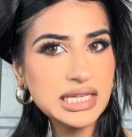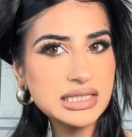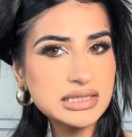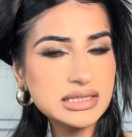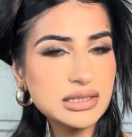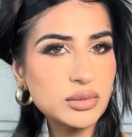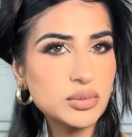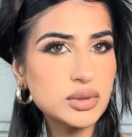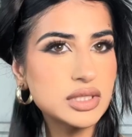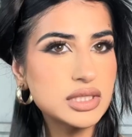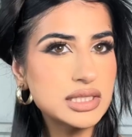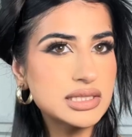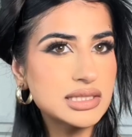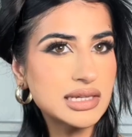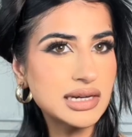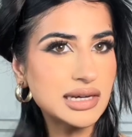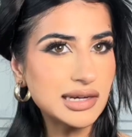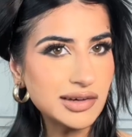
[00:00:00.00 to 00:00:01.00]
so we're just
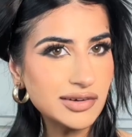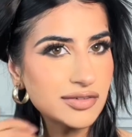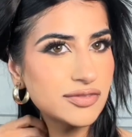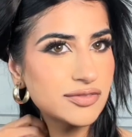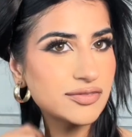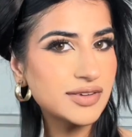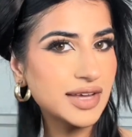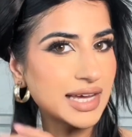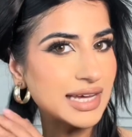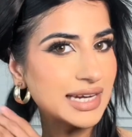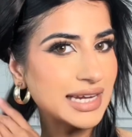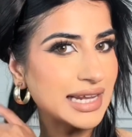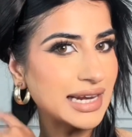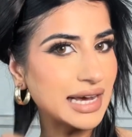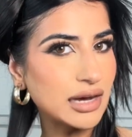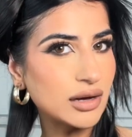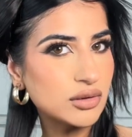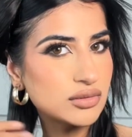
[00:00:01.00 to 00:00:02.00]
gonna fan it
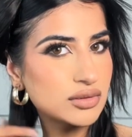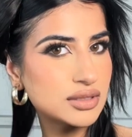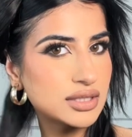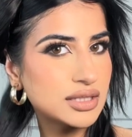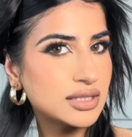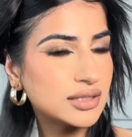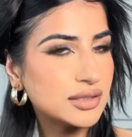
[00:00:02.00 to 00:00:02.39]
out.